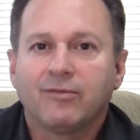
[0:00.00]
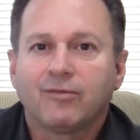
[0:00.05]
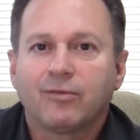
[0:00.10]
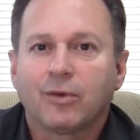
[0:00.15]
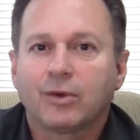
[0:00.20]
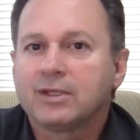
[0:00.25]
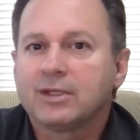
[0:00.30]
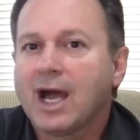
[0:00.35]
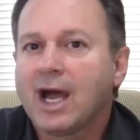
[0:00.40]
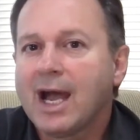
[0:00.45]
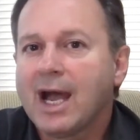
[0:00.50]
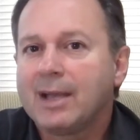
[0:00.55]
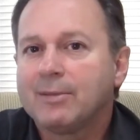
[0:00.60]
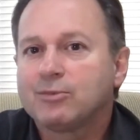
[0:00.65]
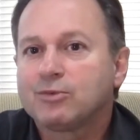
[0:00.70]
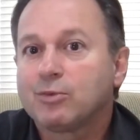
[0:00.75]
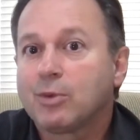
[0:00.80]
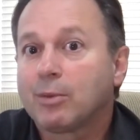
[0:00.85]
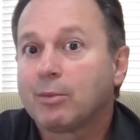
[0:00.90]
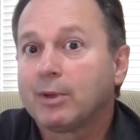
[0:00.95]
for
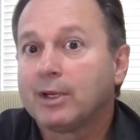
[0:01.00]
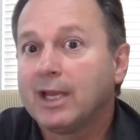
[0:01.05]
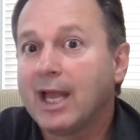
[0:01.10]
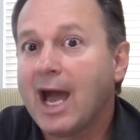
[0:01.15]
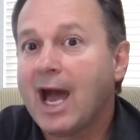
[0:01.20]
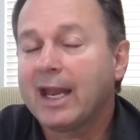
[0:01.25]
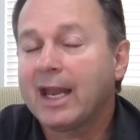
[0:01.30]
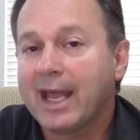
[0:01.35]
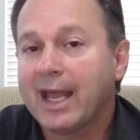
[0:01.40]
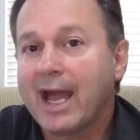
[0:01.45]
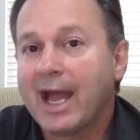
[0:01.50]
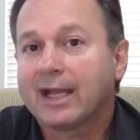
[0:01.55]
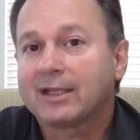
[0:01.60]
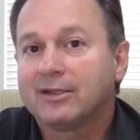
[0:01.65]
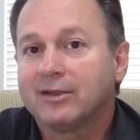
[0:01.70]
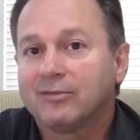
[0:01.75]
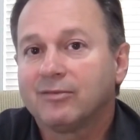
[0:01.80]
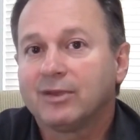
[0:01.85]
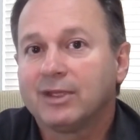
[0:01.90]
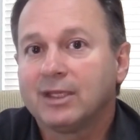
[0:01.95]
times where we're not
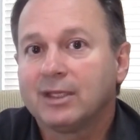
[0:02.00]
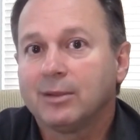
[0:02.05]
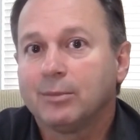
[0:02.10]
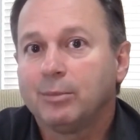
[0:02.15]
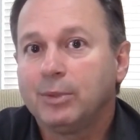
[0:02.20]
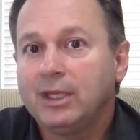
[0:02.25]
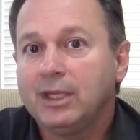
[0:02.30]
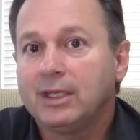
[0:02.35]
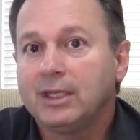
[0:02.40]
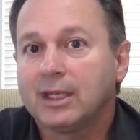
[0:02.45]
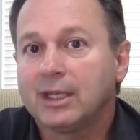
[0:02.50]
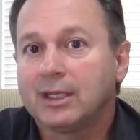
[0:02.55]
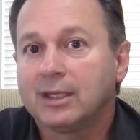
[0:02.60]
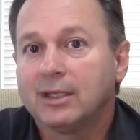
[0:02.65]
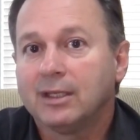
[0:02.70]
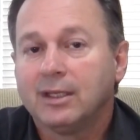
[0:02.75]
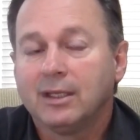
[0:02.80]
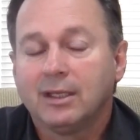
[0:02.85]
actively competing.